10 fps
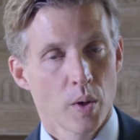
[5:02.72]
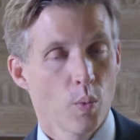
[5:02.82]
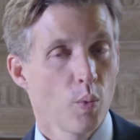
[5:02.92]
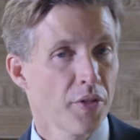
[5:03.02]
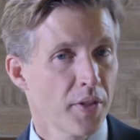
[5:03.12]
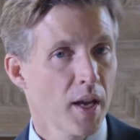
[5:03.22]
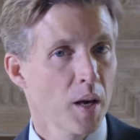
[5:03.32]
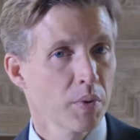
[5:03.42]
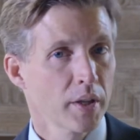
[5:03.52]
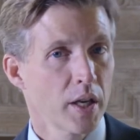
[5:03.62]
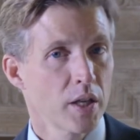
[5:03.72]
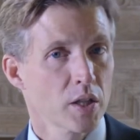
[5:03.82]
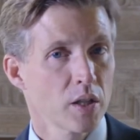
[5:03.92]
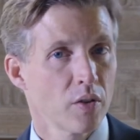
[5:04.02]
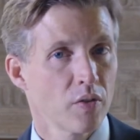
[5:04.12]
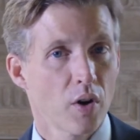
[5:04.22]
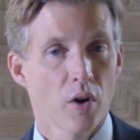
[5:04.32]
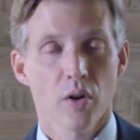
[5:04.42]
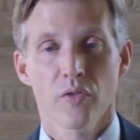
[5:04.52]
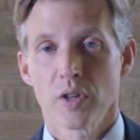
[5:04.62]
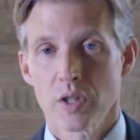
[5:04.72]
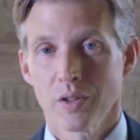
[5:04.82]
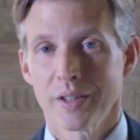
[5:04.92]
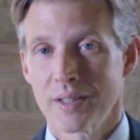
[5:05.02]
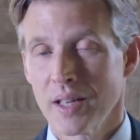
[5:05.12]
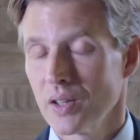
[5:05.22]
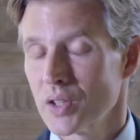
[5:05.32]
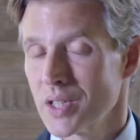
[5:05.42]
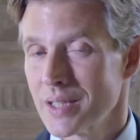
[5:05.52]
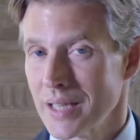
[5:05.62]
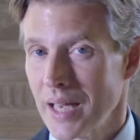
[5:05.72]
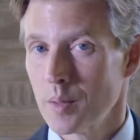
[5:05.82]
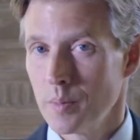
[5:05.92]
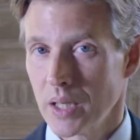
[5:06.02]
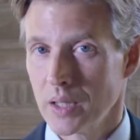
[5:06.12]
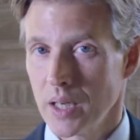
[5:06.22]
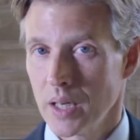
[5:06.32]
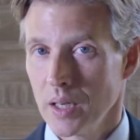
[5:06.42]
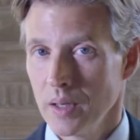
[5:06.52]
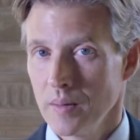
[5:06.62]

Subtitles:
with the application of artificial intelligence and big data